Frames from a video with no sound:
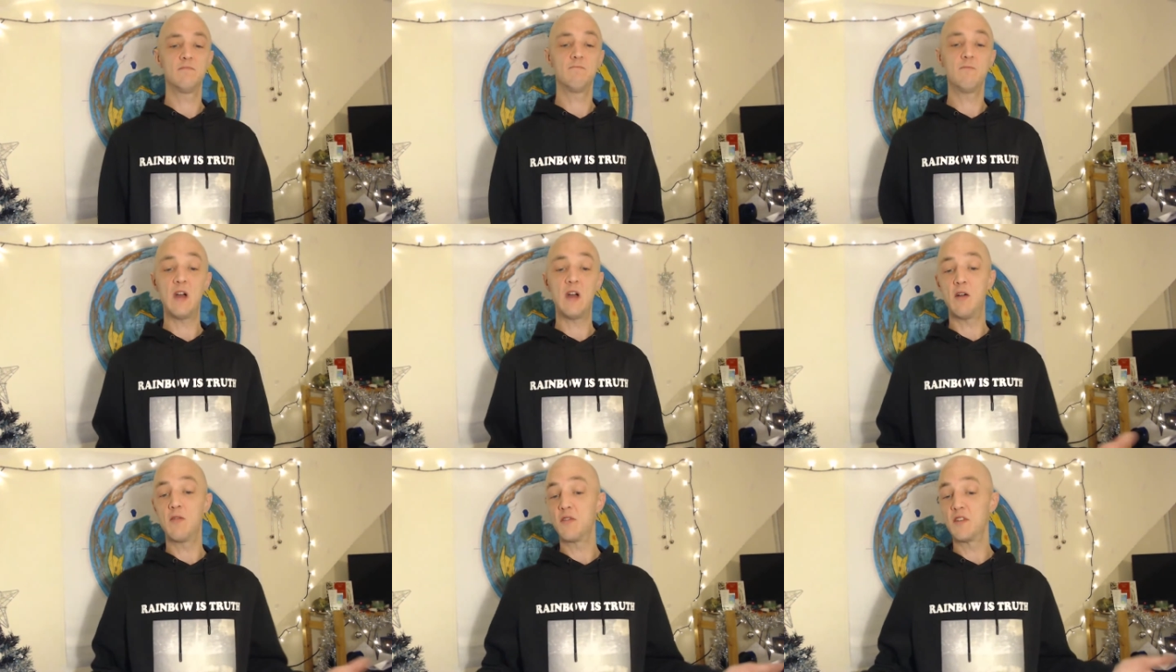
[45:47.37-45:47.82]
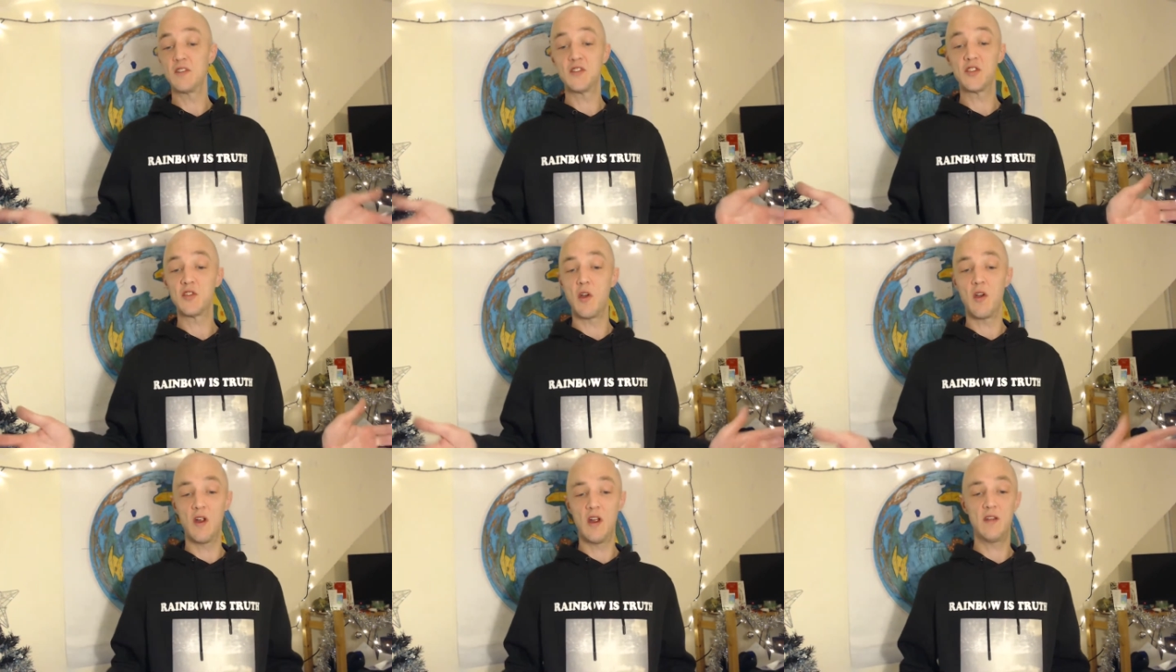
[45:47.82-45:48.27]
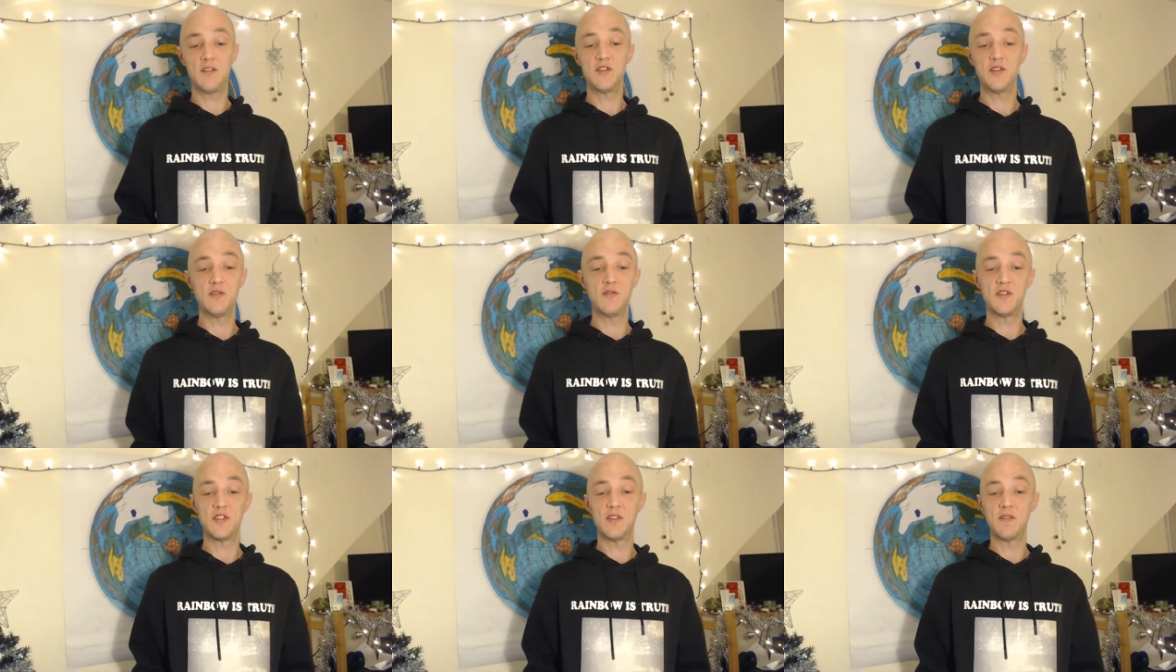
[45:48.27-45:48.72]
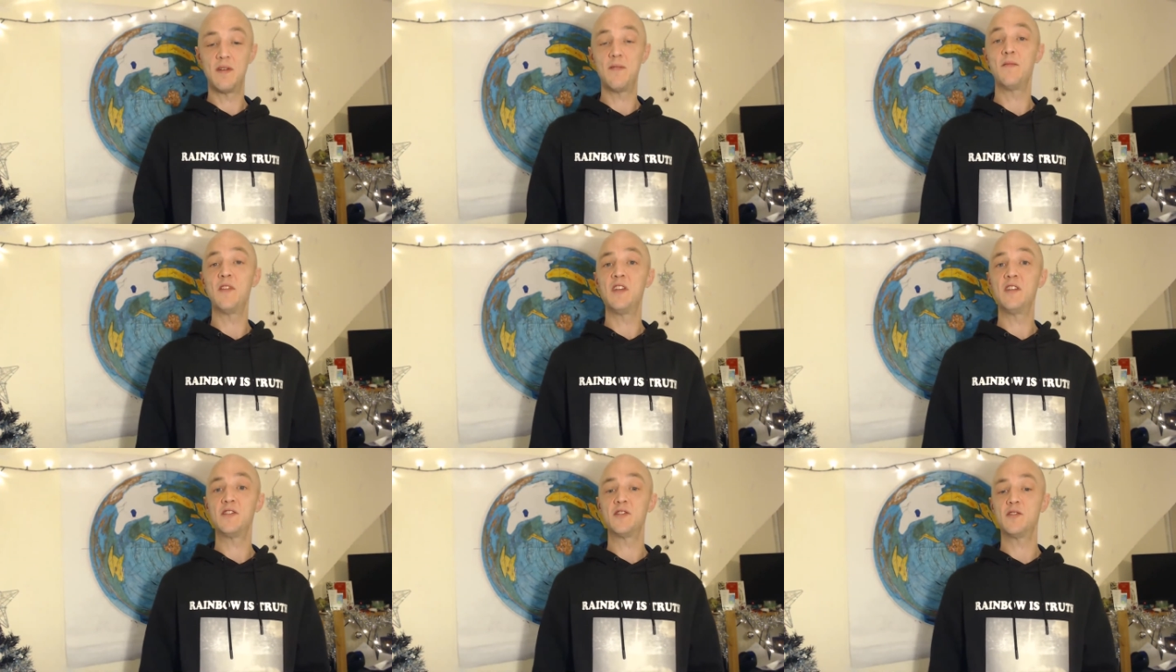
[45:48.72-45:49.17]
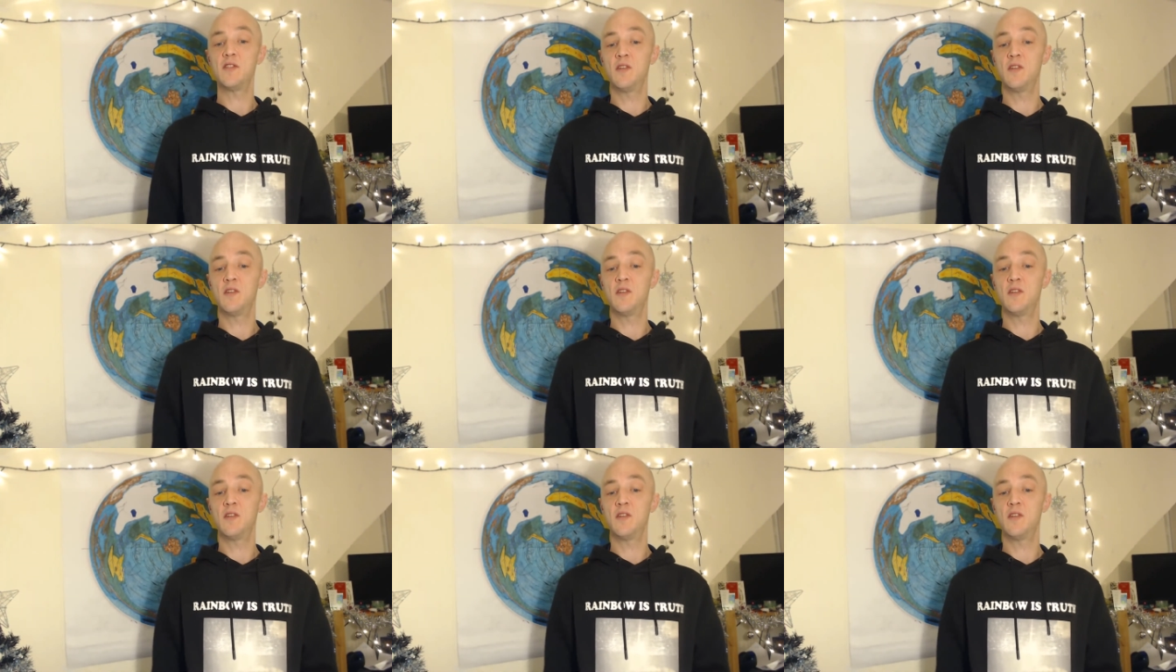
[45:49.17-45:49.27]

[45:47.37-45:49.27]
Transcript: Well, I'm going to start it as soon as I've ended this.